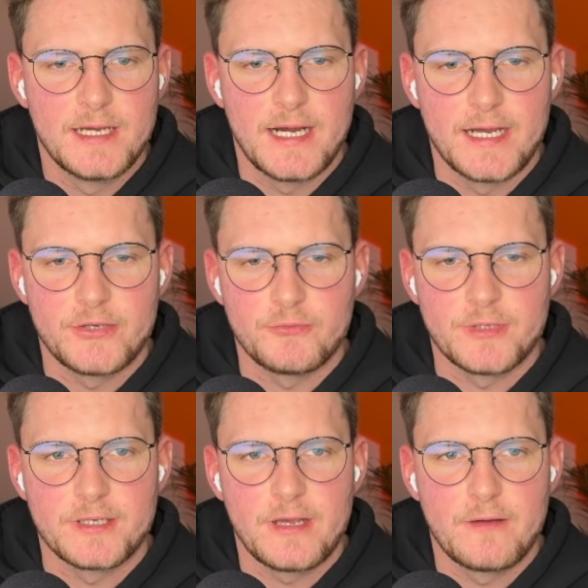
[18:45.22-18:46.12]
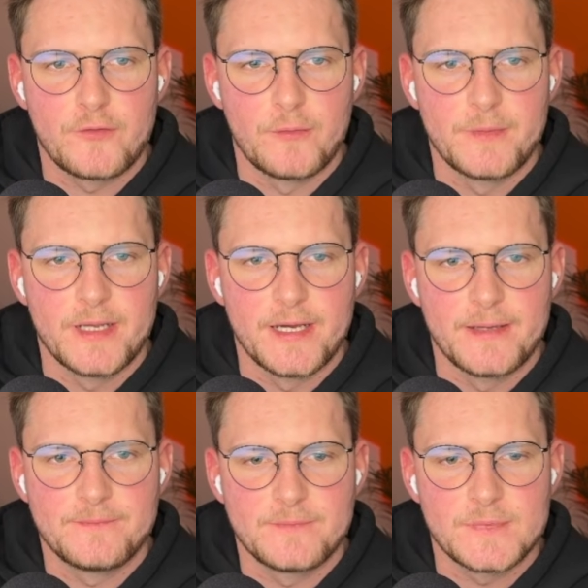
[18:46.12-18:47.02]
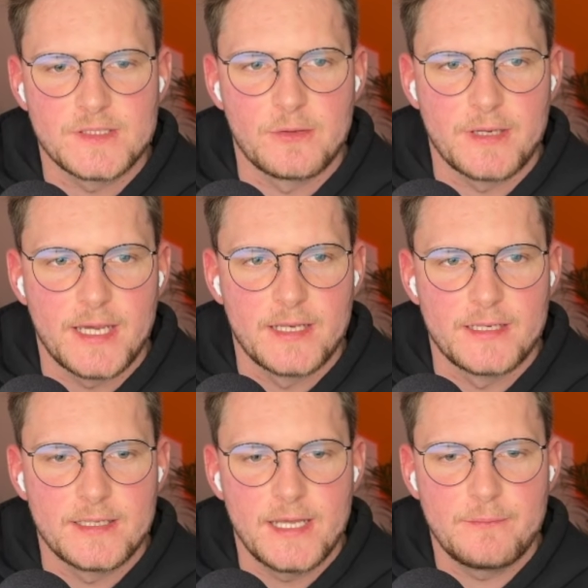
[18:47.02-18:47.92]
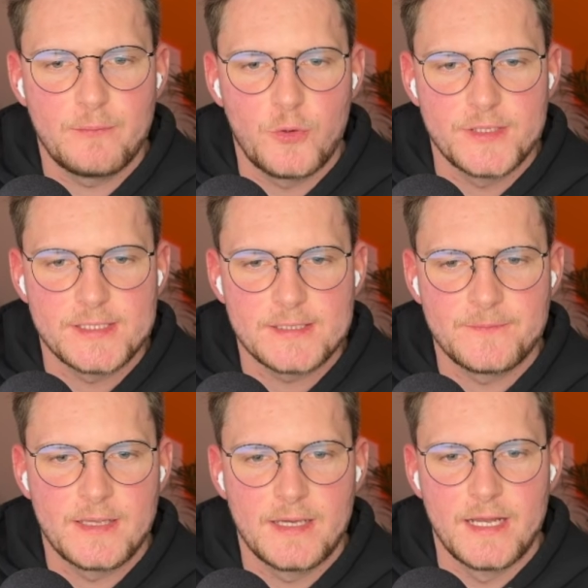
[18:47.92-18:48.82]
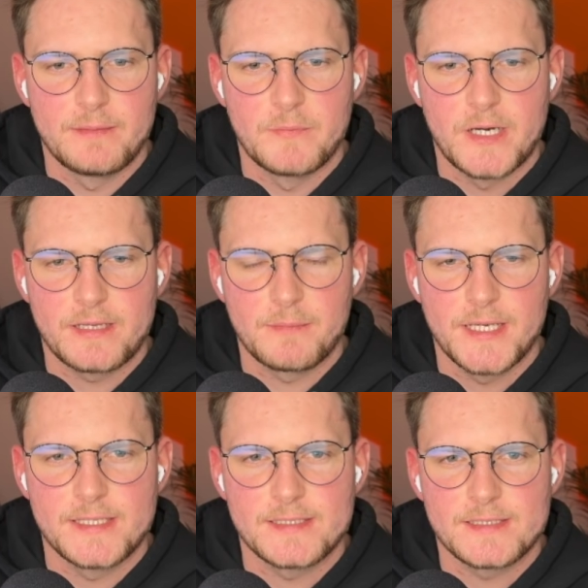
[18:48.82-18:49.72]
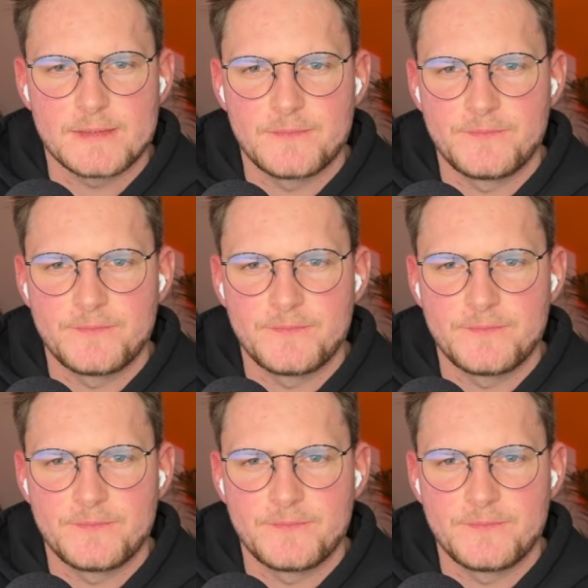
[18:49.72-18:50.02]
I took it from there. So again, the endpoints and the marketplaces.